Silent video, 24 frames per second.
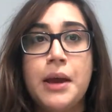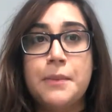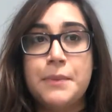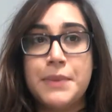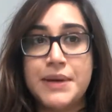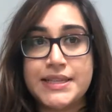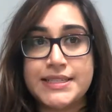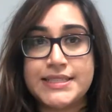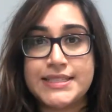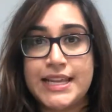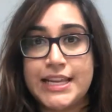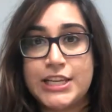
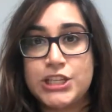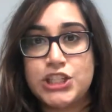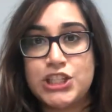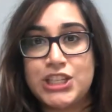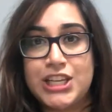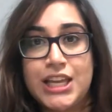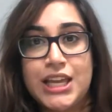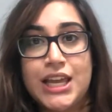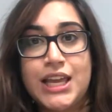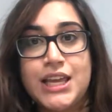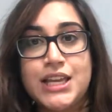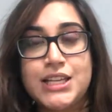but
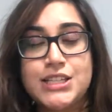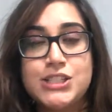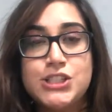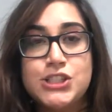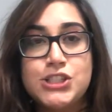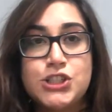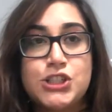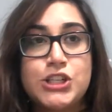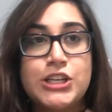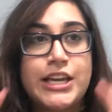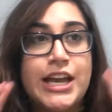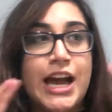essentially it's
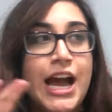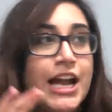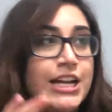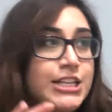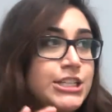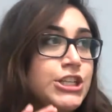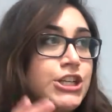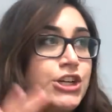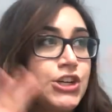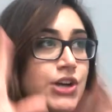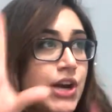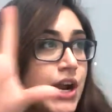just to
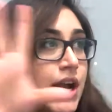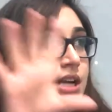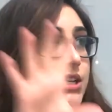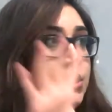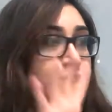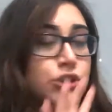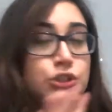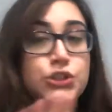categorize